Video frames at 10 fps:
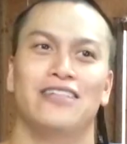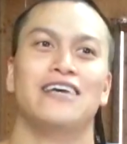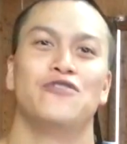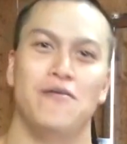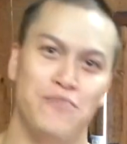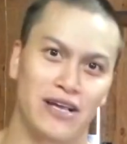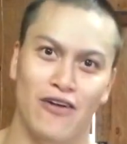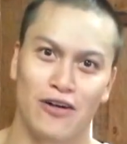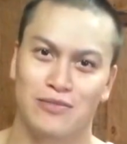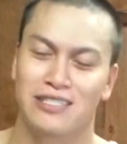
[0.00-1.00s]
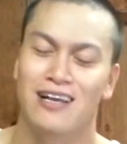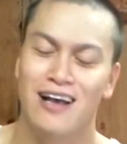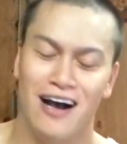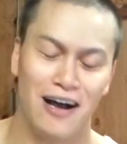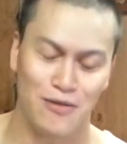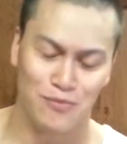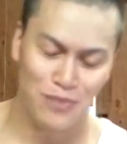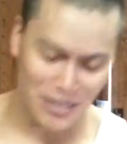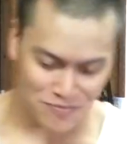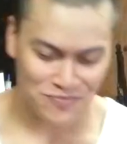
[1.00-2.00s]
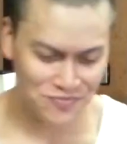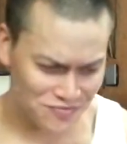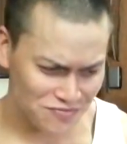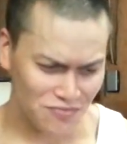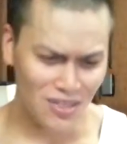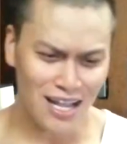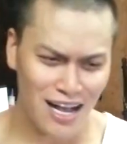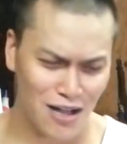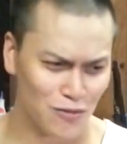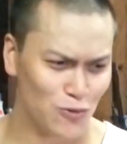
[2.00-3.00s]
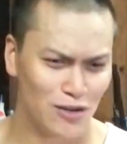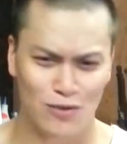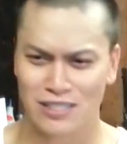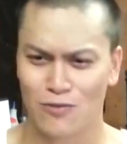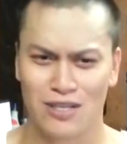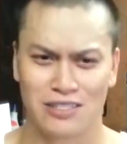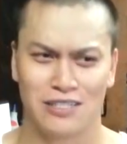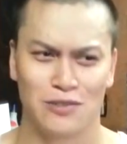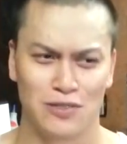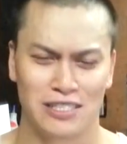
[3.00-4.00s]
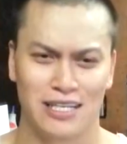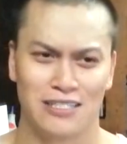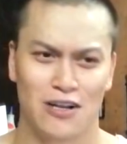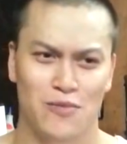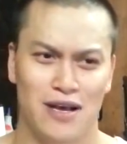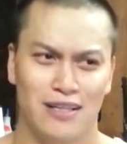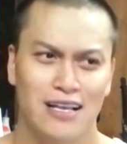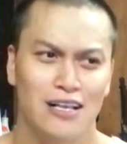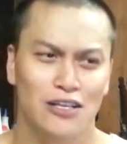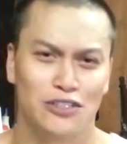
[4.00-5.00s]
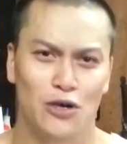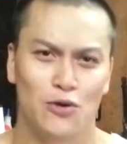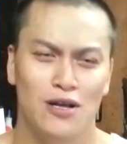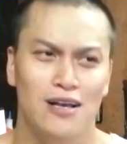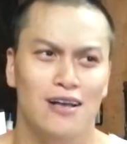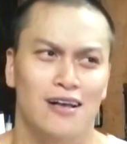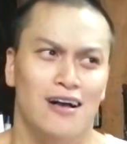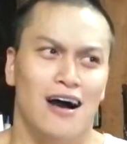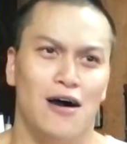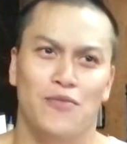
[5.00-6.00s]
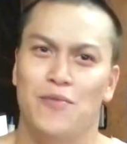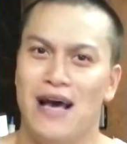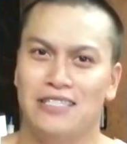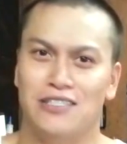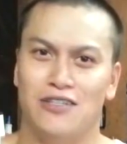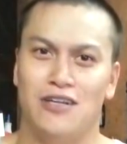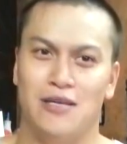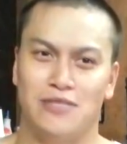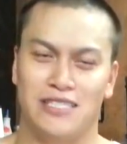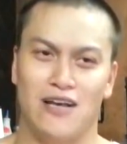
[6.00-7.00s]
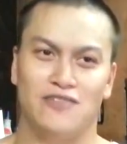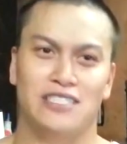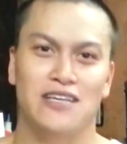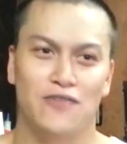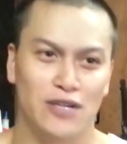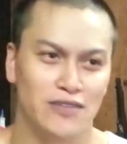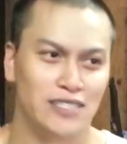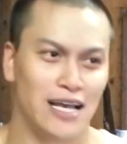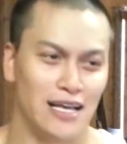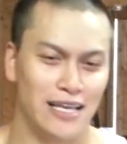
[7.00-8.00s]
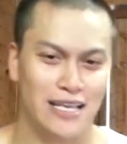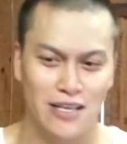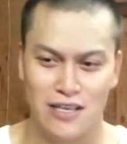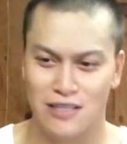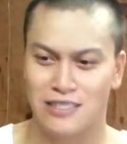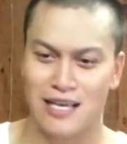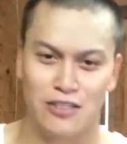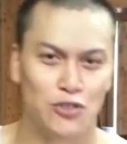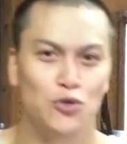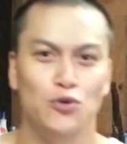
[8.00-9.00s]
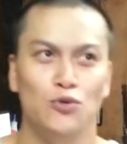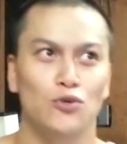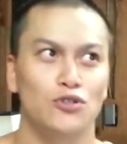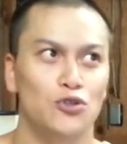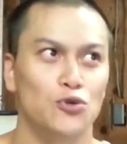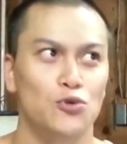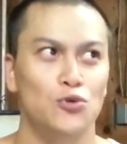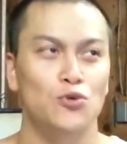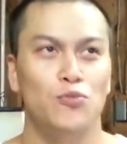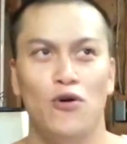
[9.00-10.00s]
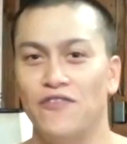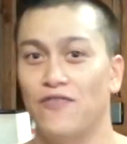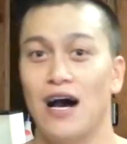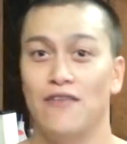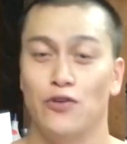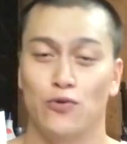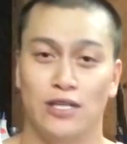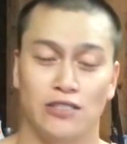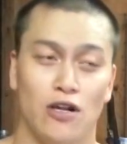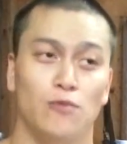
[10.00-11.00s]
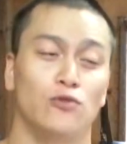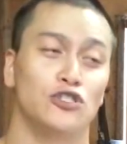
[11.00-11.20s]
What else let's gotta talk about? So the master himself, Steve Reeves, he said 2.5 your wrist arm should be your bicep.